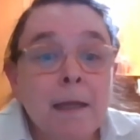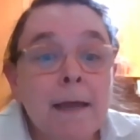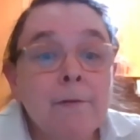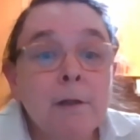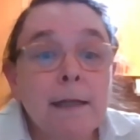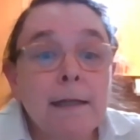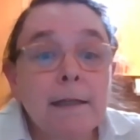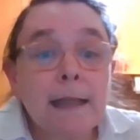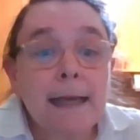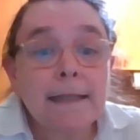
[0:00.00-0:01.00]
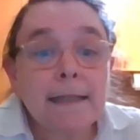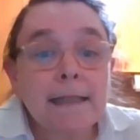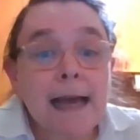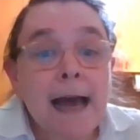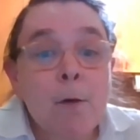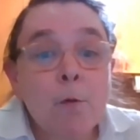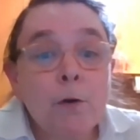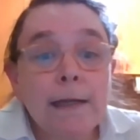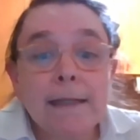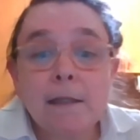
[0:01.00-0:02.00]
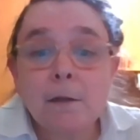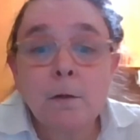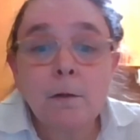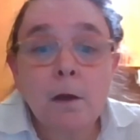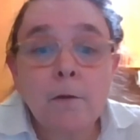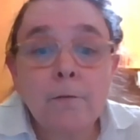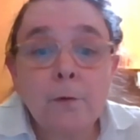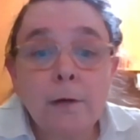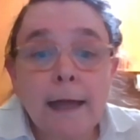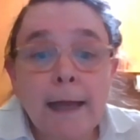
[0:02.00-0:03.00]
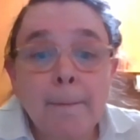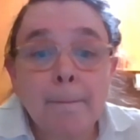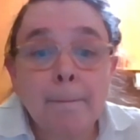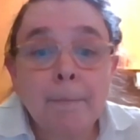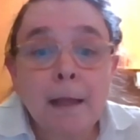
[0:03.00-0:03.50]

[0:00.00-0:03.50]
Nevertheless, the hour he so longed for came,